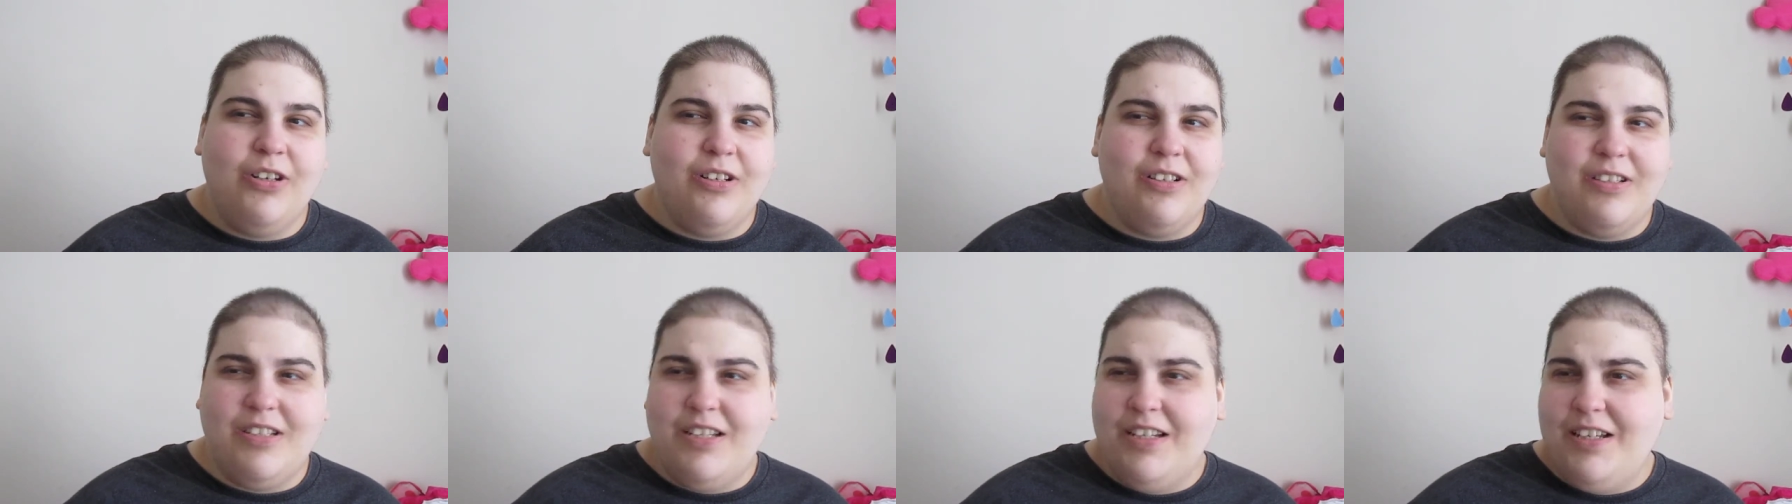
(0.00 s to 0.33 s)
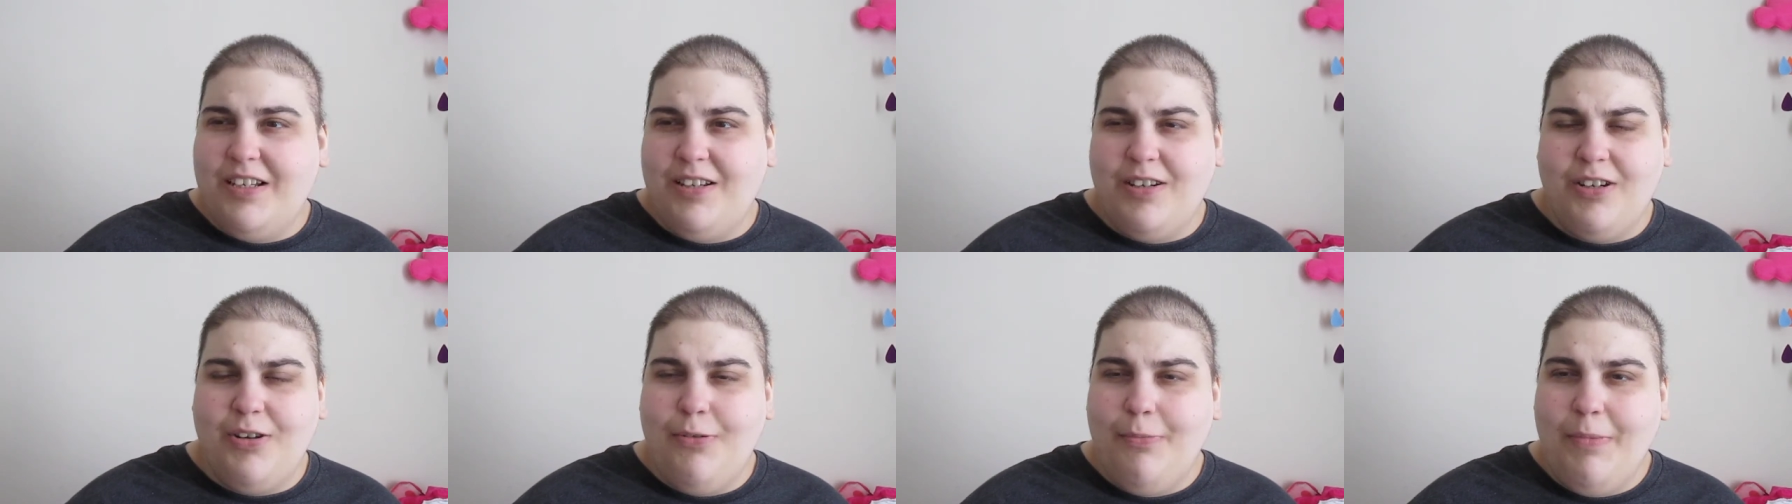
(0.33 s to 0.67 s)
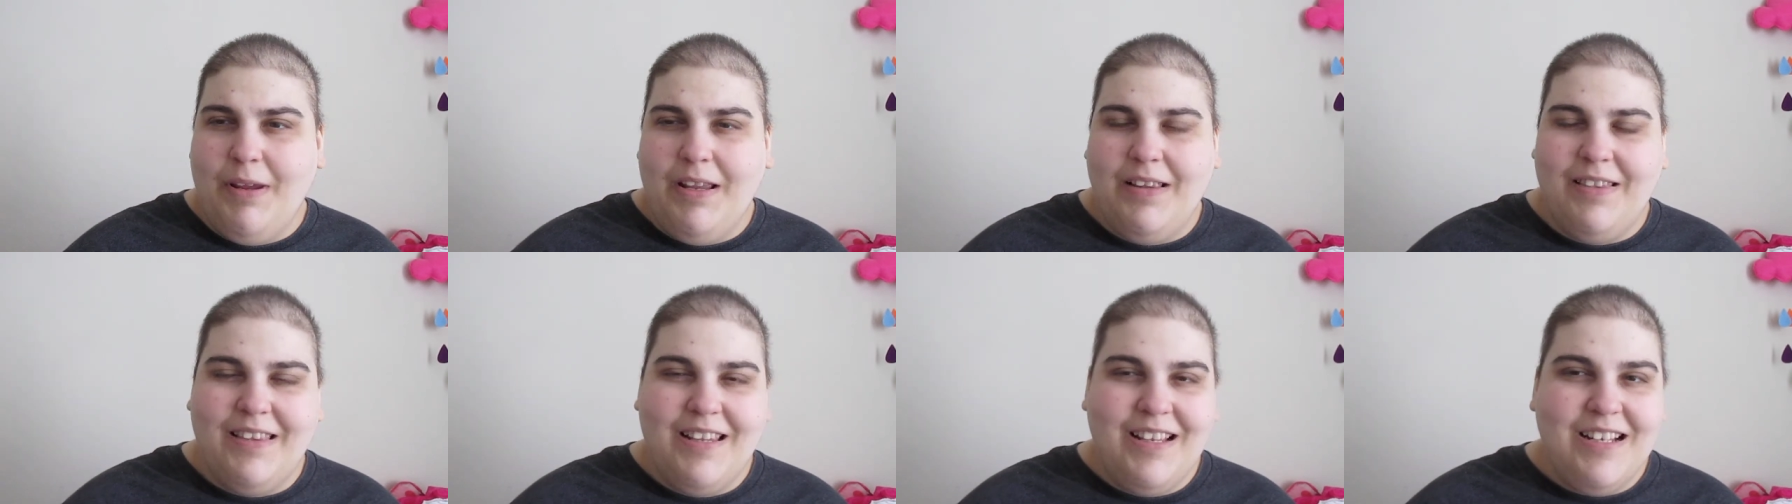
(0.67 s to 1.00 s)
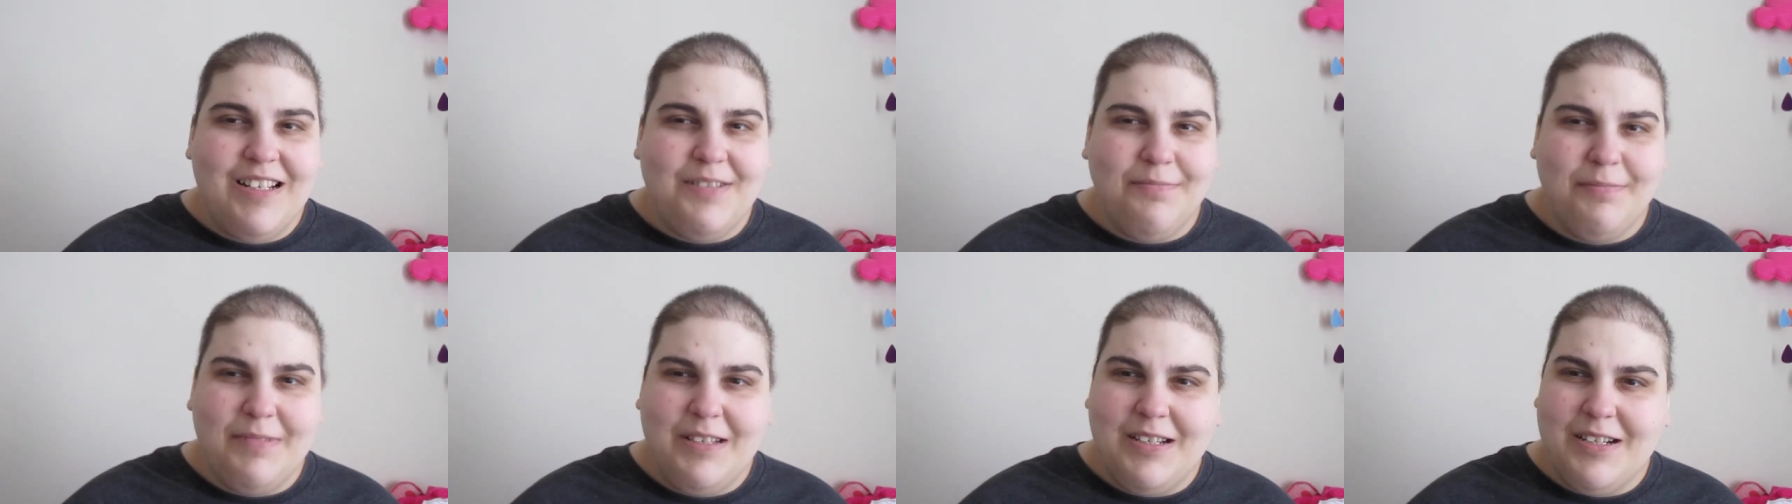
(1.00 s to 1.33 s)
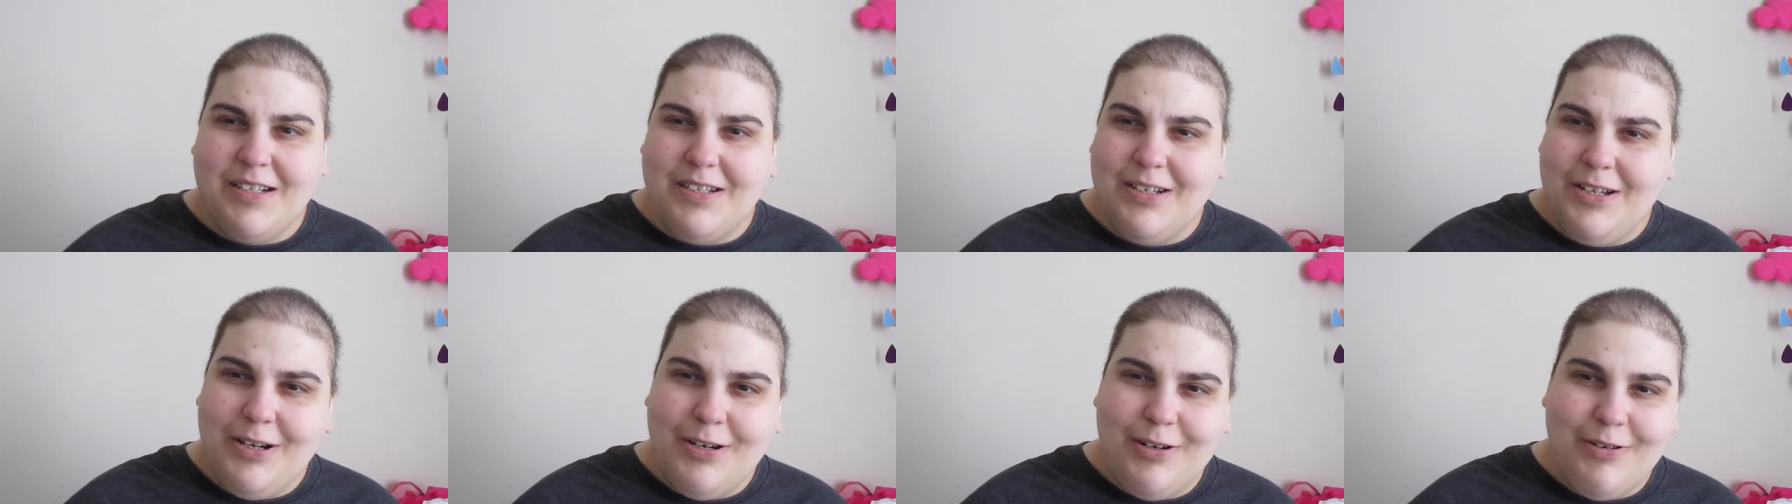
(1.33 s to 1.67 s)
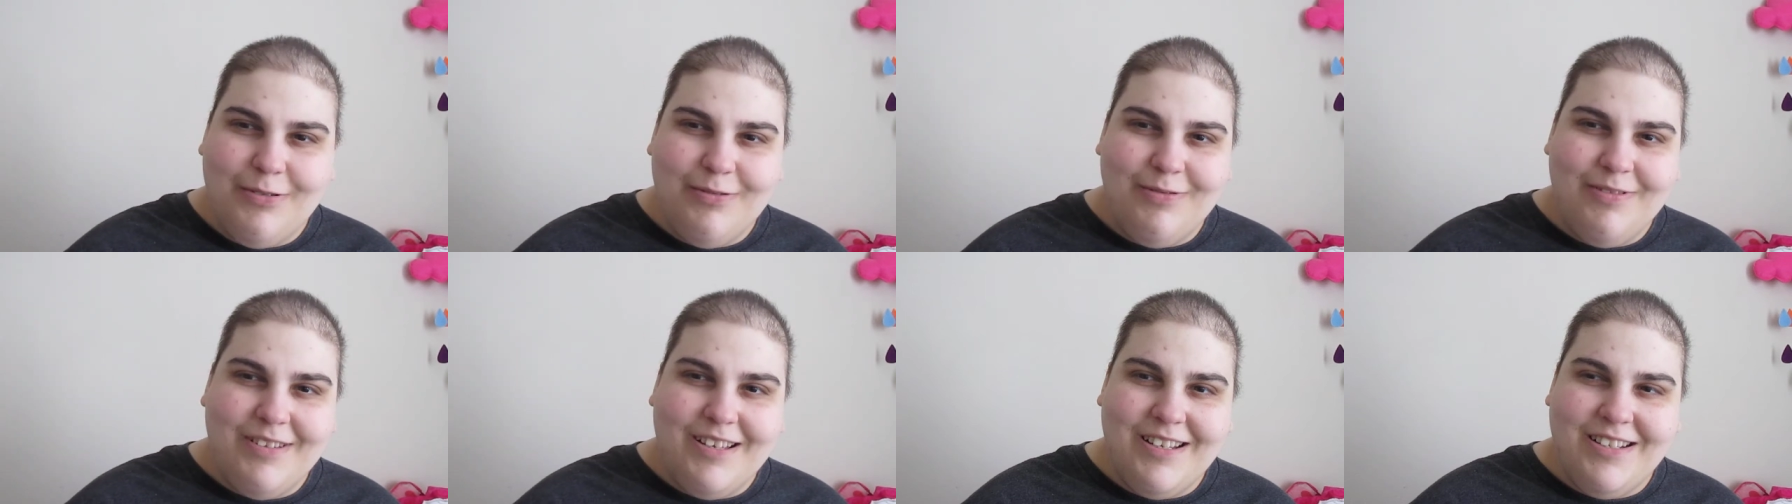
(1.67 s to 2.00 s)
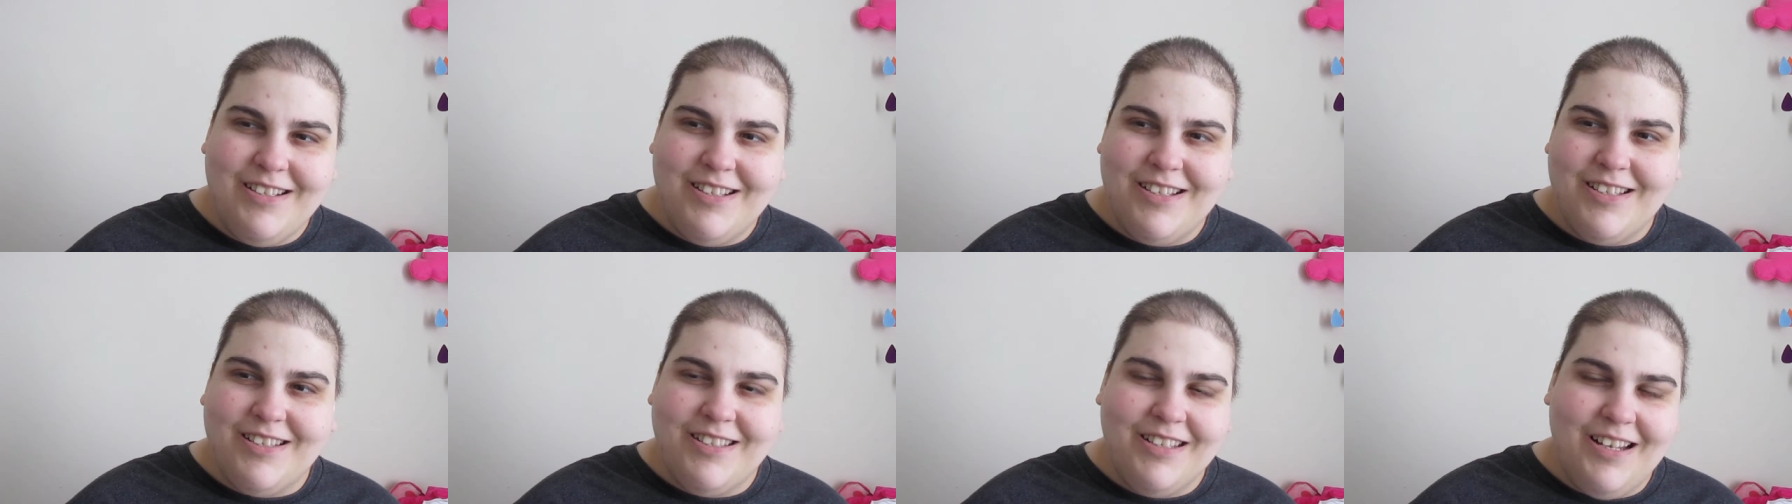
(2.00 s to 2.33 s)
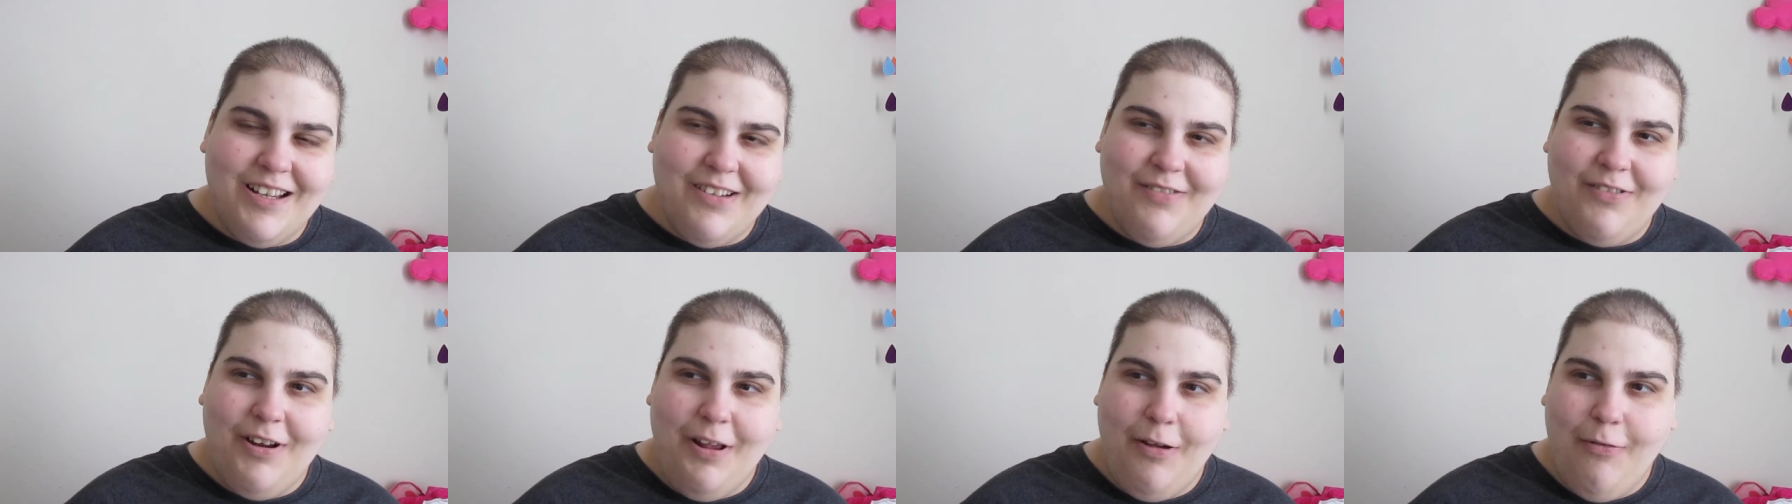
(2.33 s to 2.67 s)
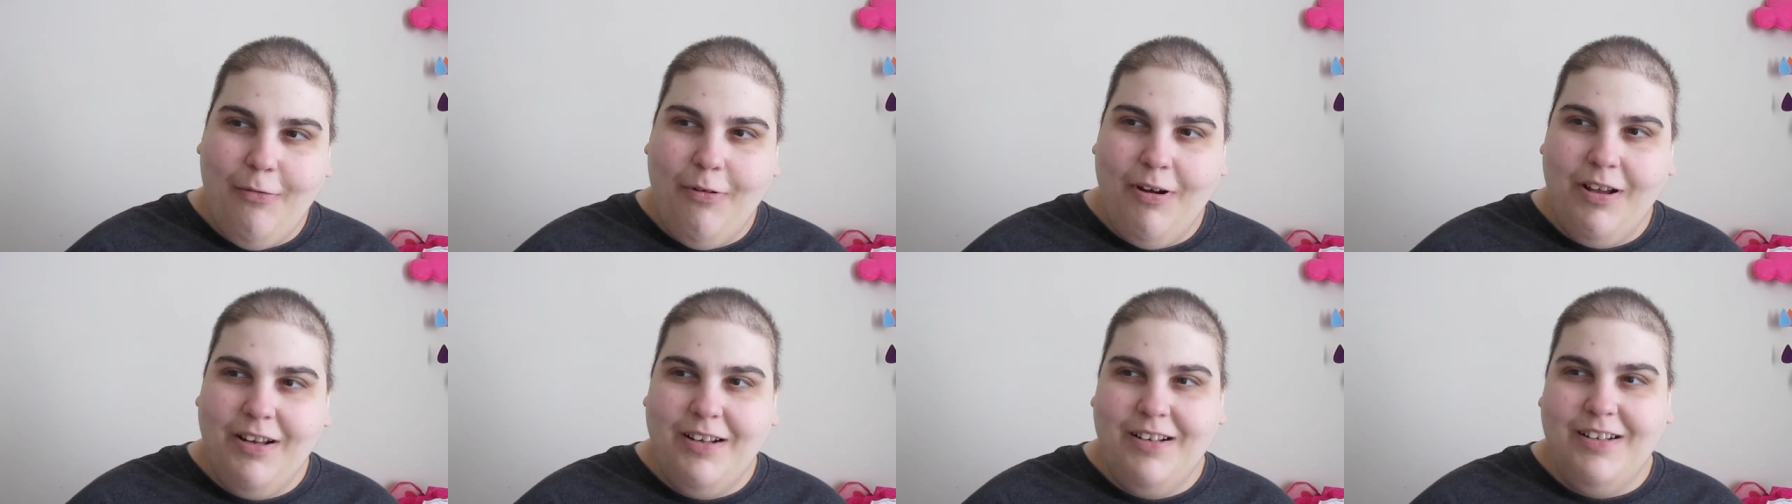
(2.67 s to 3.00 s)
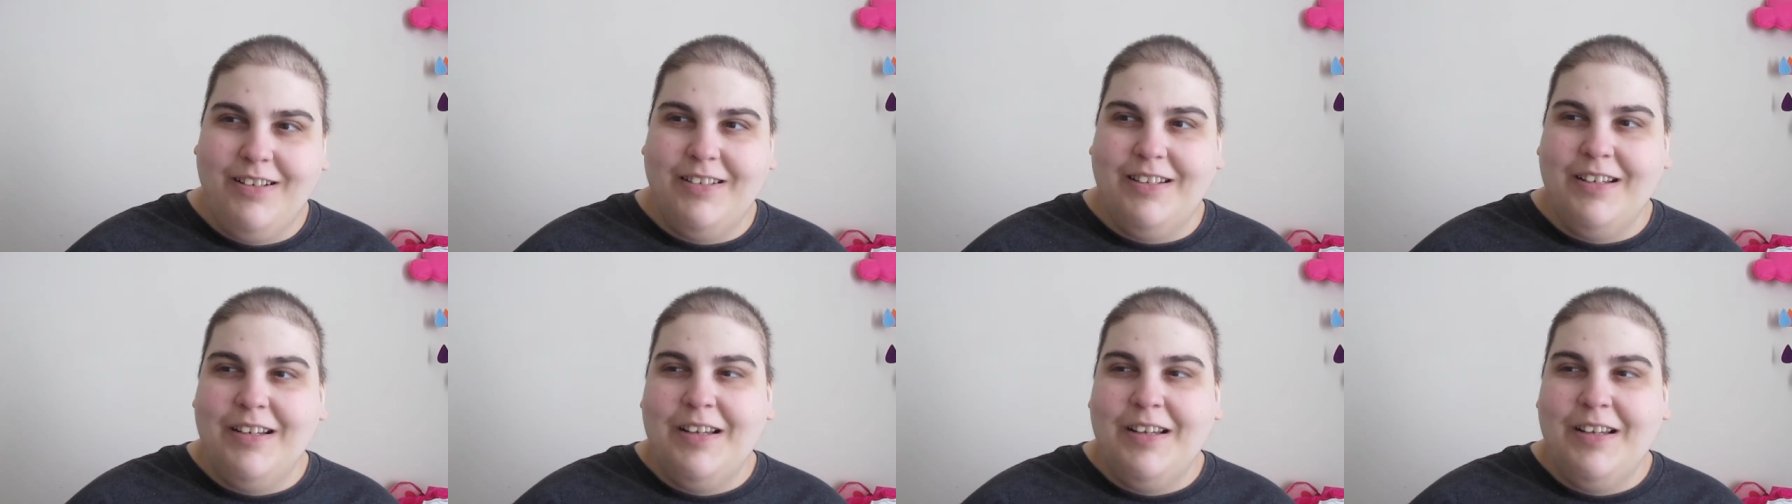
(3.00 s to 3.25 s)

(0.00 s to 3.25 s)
did you mean this? I'm like, no, that's not what I want